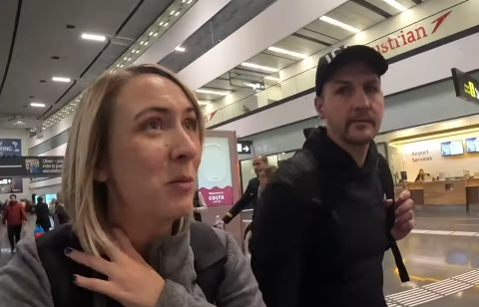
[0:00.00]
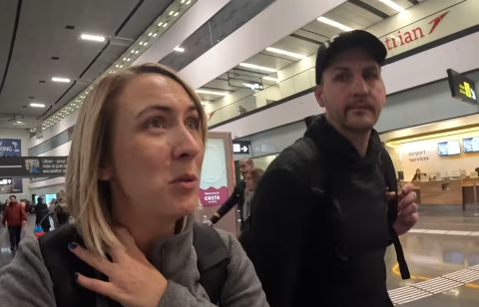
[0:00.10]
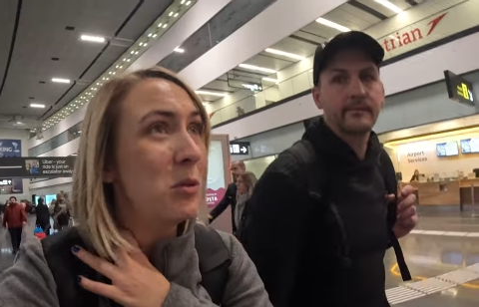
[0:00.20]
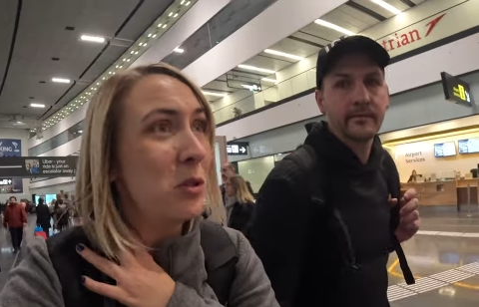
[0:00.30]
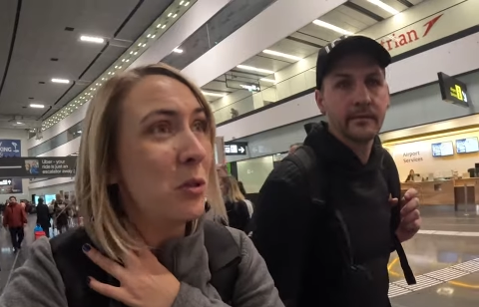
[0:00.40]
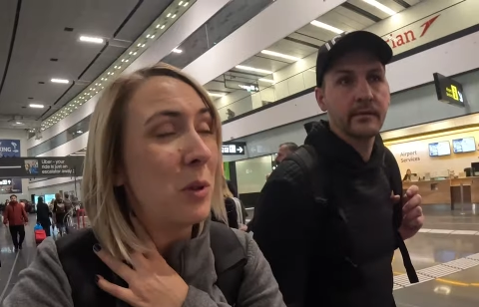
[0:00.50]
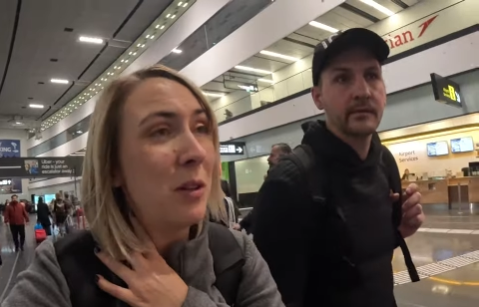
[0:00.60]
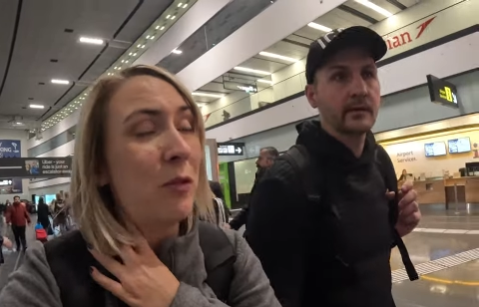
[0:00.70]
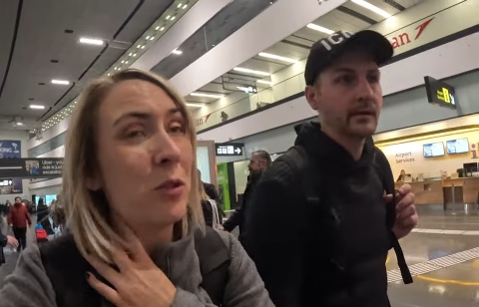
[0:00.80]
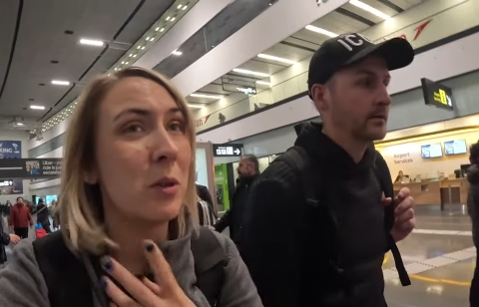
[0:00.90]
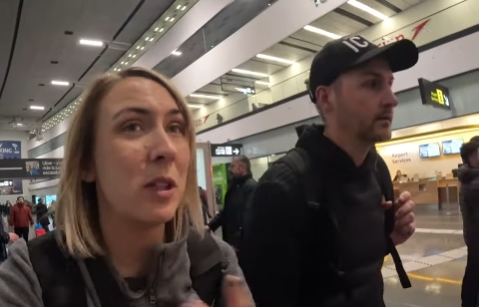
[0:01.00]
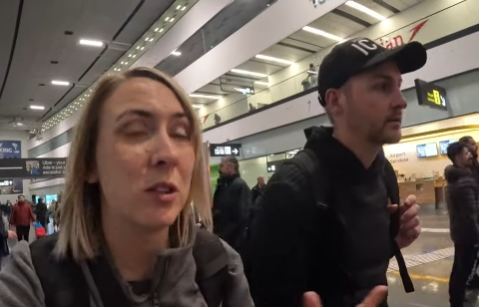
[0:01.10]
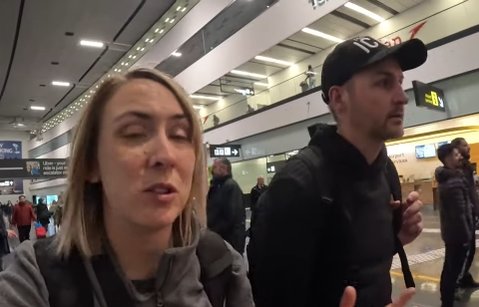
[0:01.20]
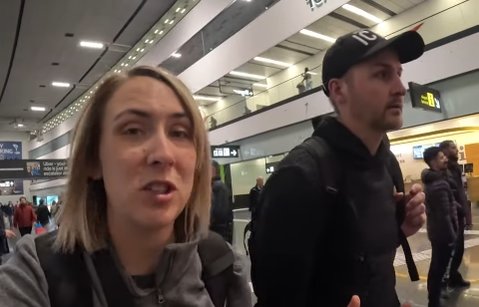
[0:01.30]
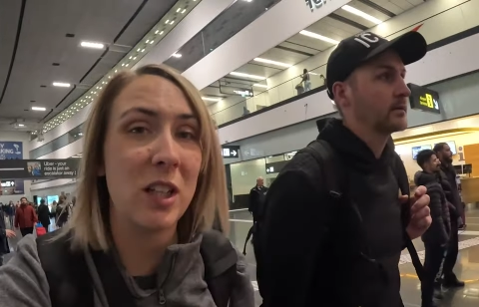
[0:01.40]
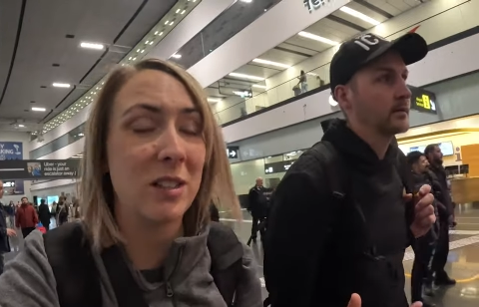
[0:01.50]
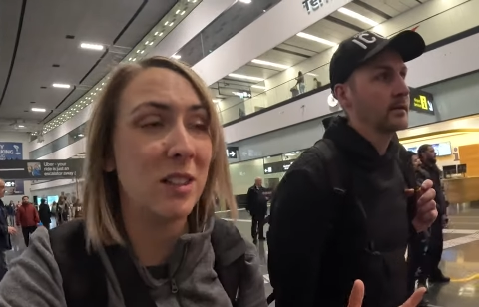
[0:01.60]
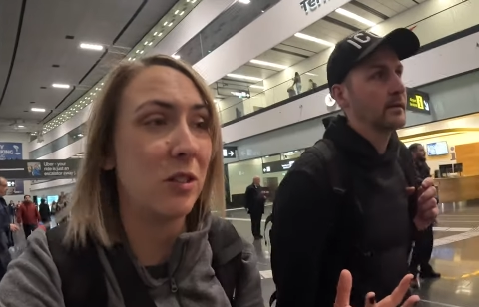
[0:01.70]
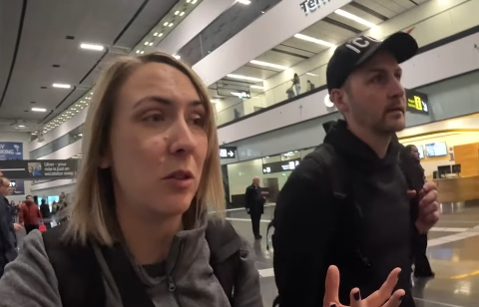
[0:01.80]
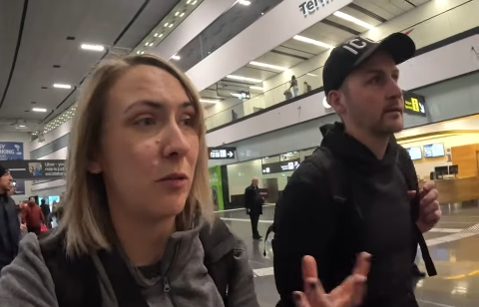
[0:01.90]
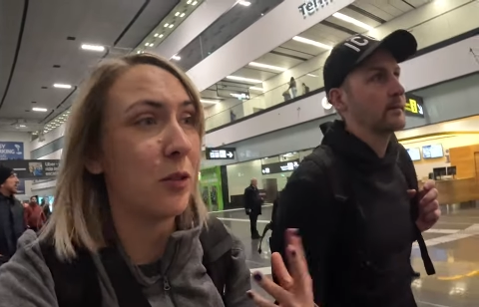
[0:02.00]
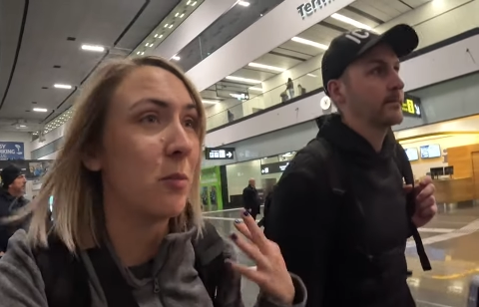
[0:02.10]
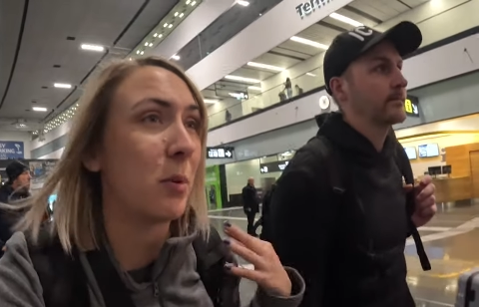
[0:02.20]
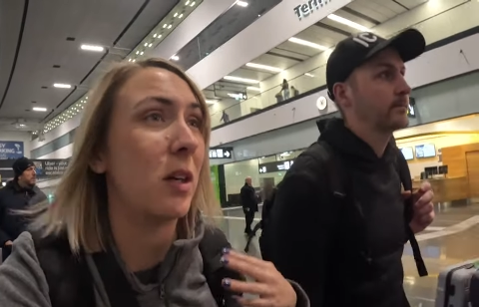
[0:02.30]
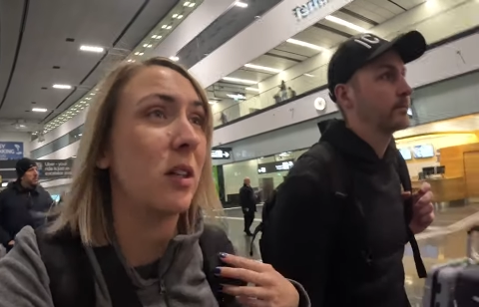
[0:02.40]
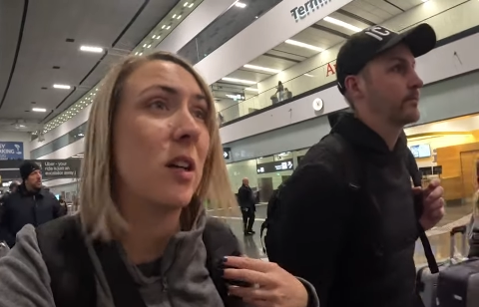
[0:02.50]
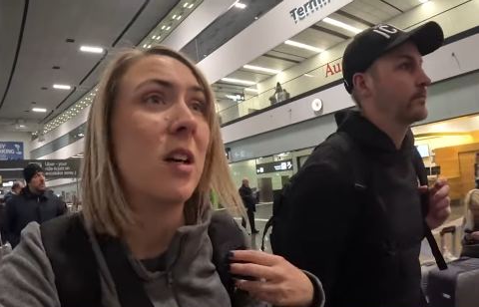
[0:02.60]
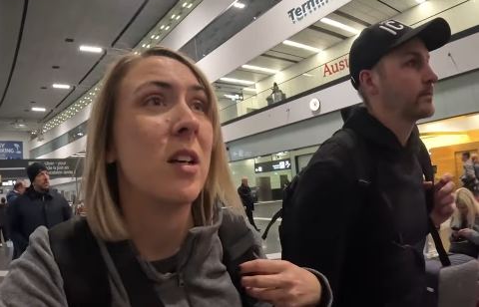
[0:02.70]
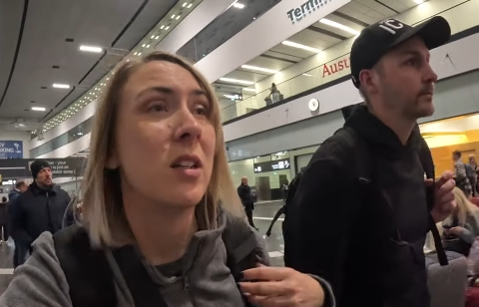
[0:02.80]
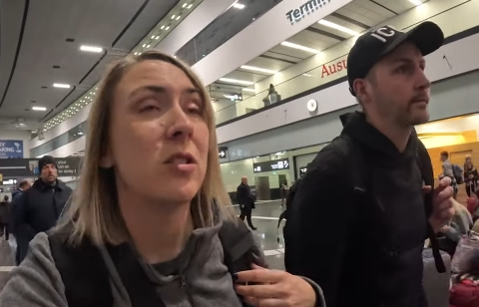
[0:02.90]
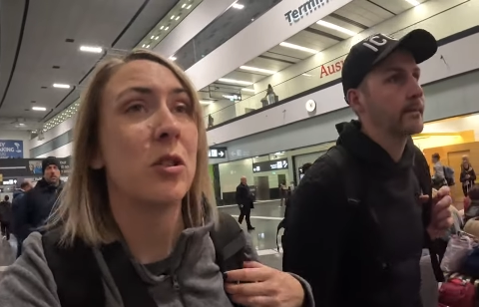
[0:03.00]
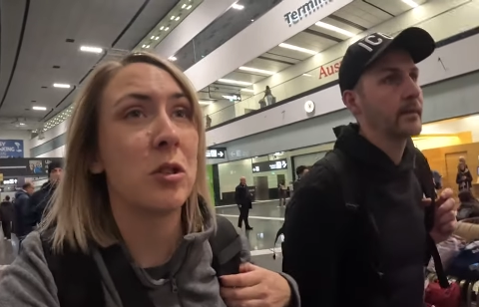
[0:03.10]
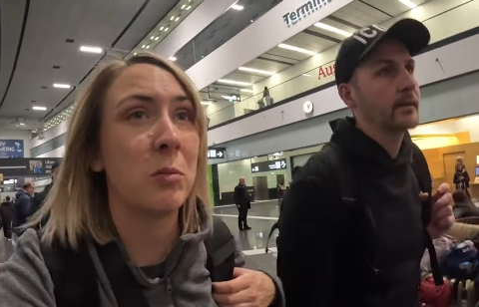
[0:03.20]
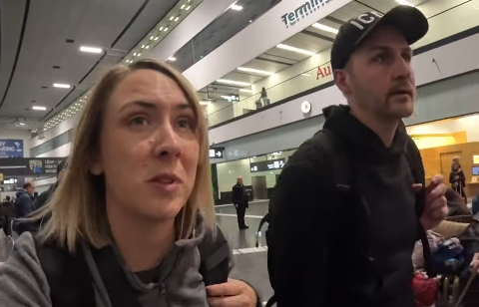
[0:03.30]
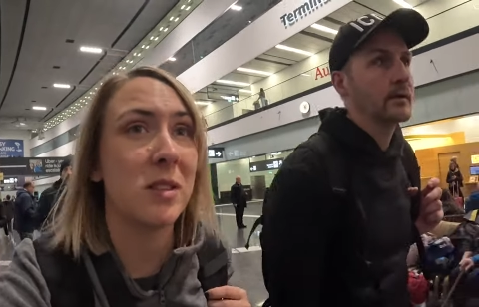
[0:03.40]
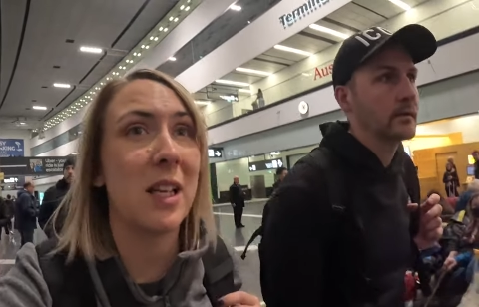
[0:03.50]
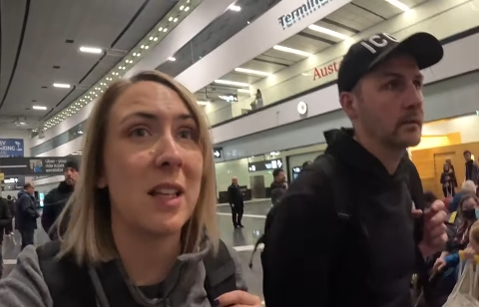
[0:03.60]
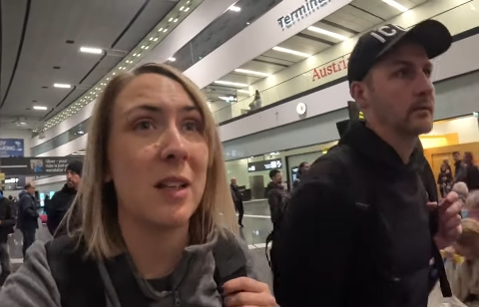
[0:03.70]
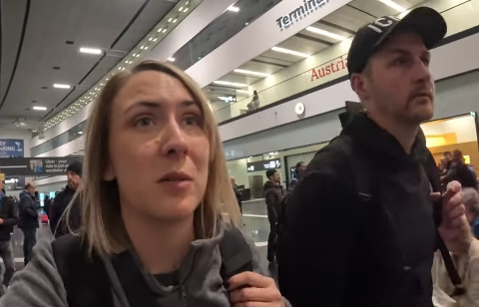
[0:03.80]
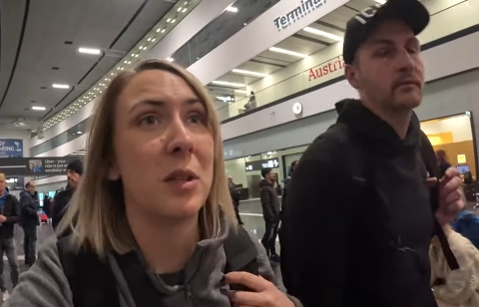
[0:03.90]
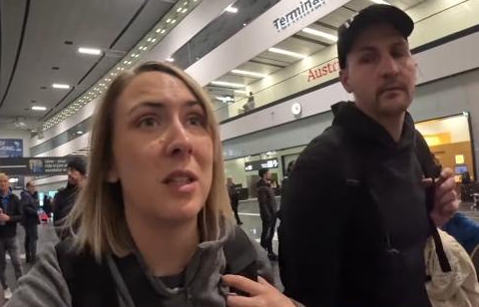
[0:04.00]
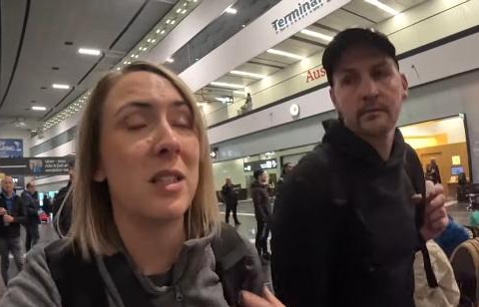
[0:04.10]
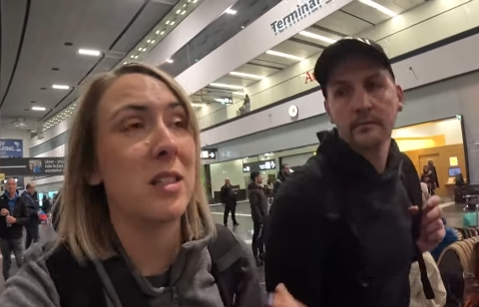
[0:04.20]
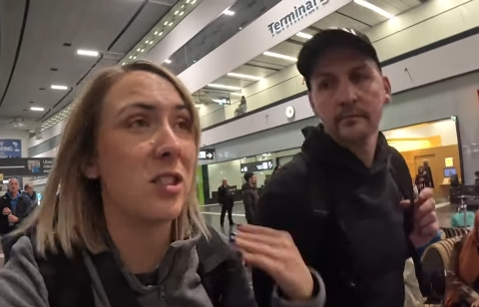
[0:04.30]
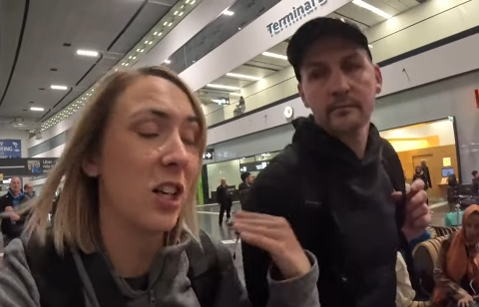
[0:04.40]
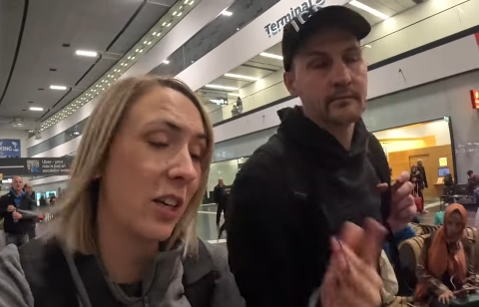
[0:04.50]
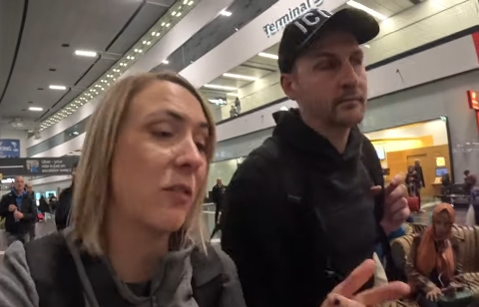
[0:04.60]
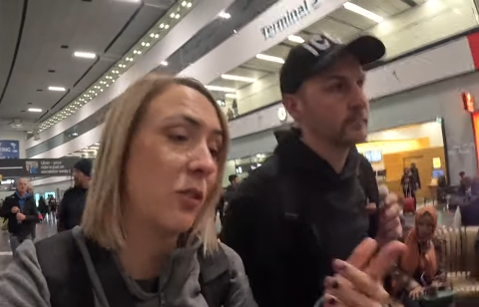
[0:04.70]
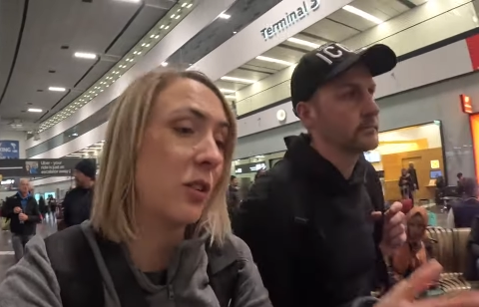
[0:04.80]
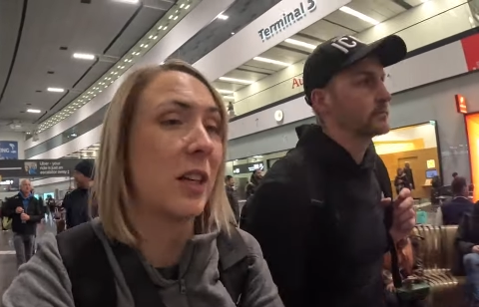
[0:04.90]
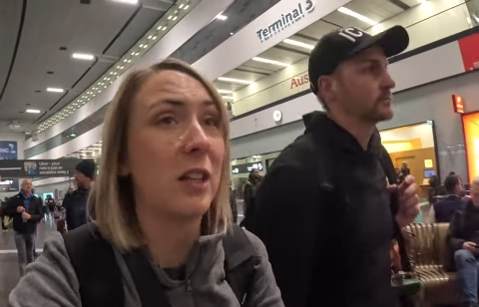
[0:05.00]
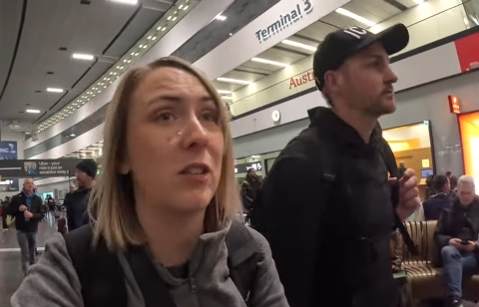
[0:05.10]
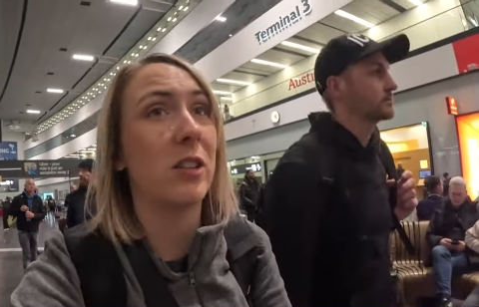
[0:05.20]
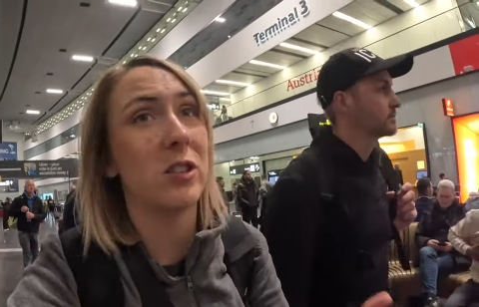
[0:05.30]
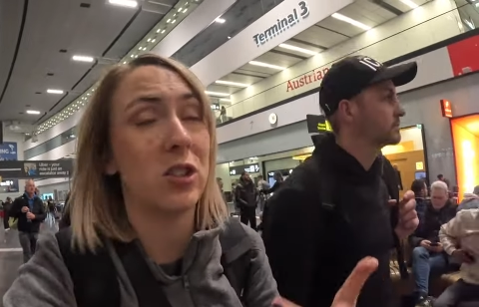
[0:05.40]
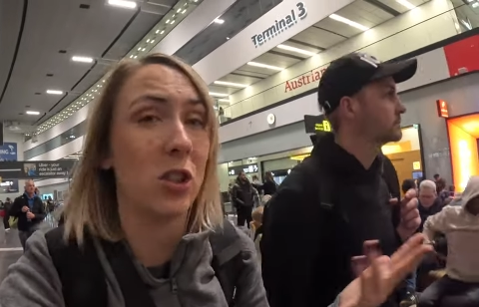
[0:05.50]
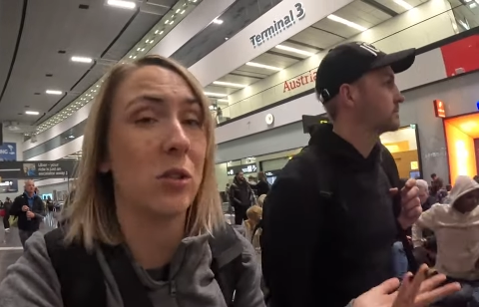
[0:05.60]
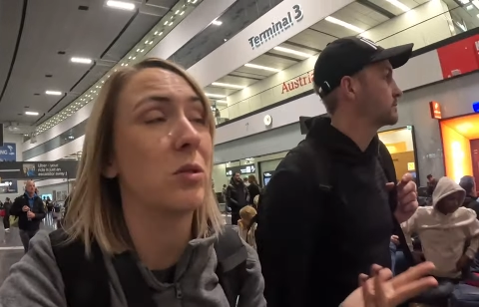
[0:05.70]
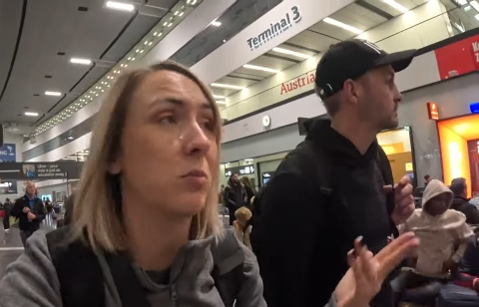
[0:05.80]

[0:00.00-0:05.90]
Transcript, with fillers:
Speaker 1: I'm not sure. We thought we could have checked in and gone through, but our documents say that we need to check in through the counter to show